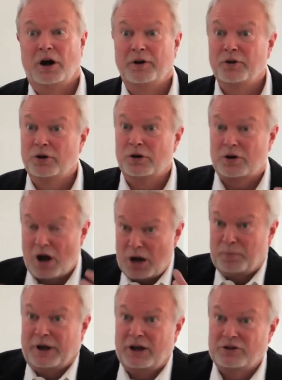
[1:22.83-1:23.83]
Other
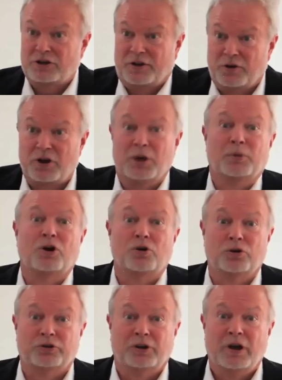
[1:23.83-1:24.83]
compounds, other
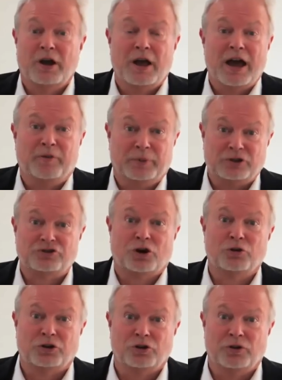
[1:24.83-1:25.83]
chemicals have been
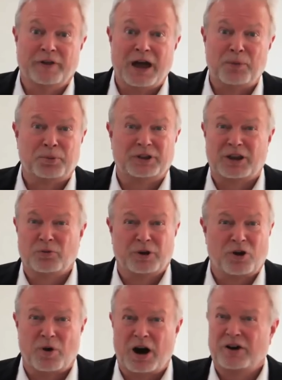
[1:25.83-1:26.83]
shown to do that, but they
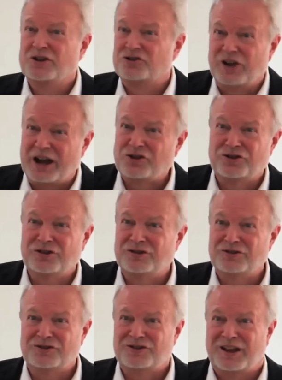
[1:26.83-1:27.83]
require
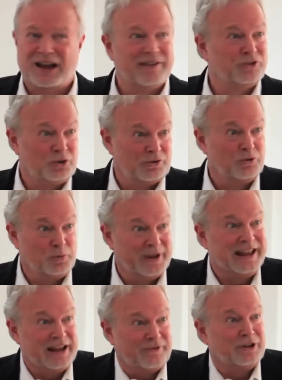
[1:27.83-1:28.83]
injections. They have to
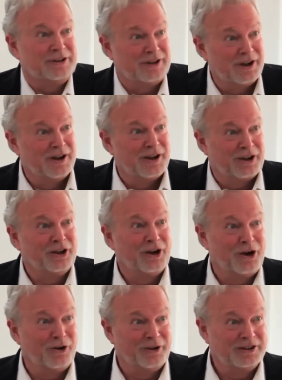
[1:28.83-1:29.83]
be given, you
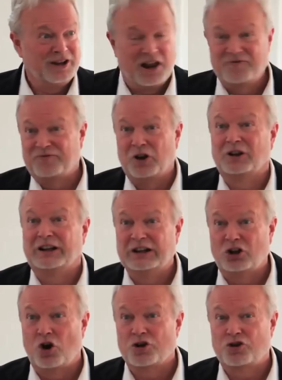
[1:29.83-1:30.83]
know, in, in
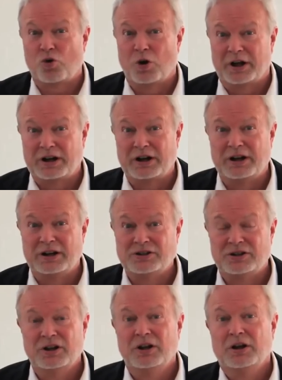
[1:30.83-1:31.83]
fairly large quantities.